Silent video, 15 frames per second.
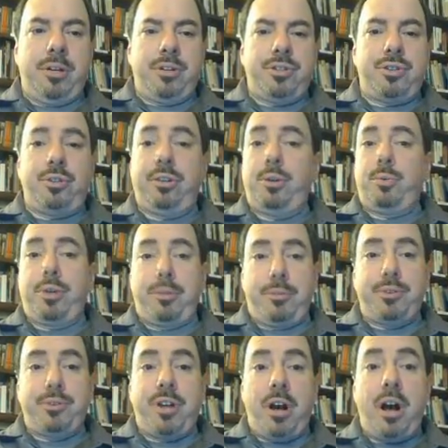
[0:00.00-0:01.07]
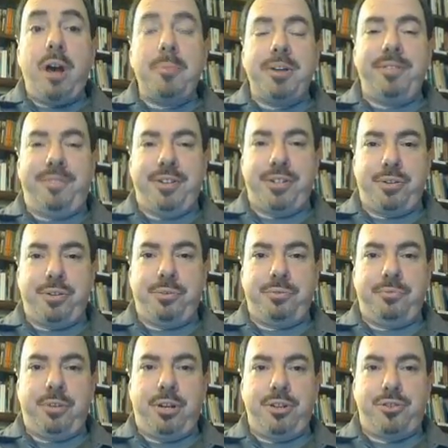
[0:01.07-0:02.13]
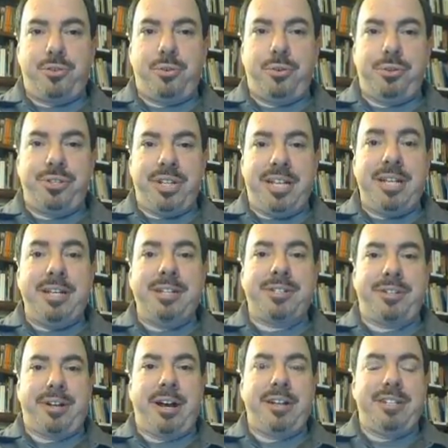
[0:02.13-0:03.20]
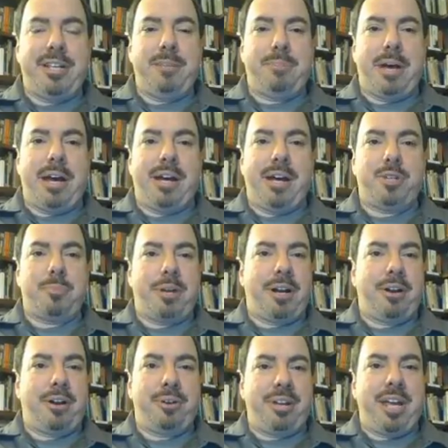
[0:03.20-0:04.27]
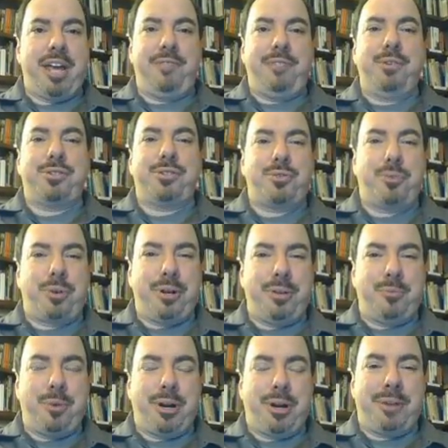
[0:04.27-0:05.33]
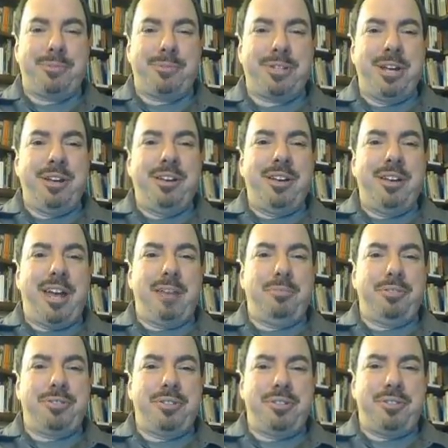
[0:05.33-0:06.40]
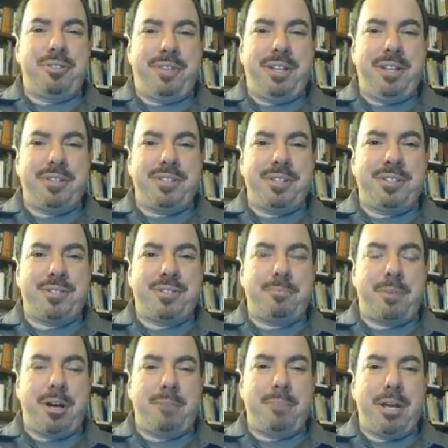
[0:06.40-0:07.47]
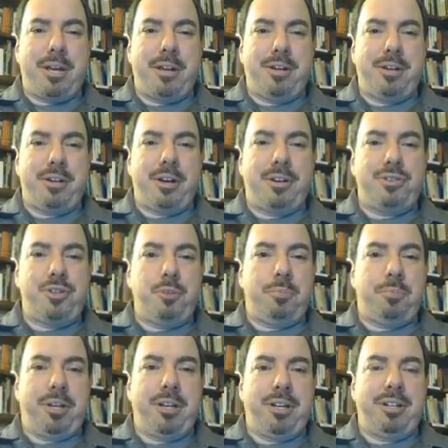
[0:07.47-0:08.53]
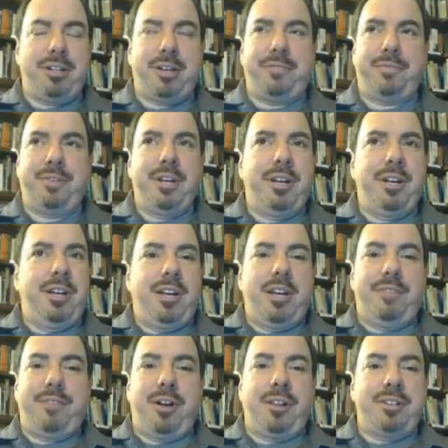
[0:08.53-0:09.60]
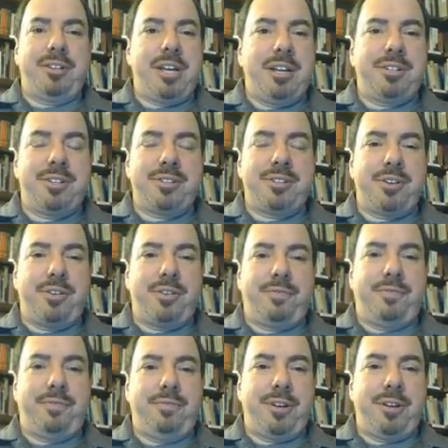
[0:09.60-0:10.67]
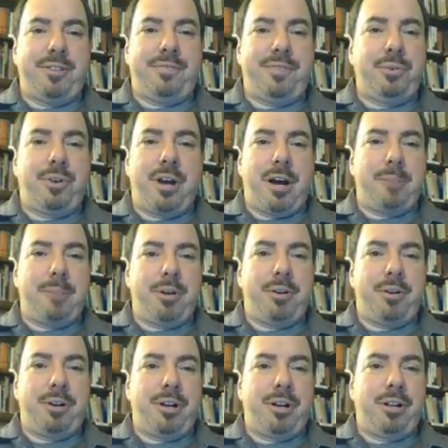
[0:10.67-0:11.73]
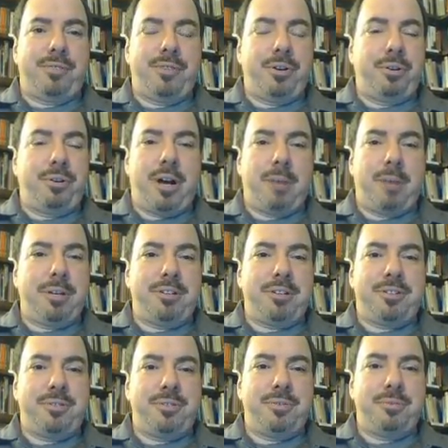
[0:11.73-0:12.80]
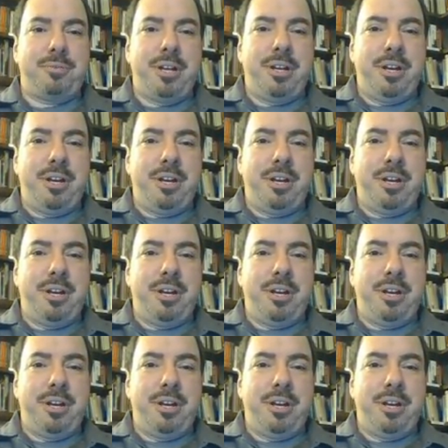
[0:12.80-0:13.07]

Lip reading: Certainly one of the most common physical controls is an ID badge, but I already gave you a story where I was able to defeat the system by making a duplicate. And if all it takes is a photocopy or a color photocopy to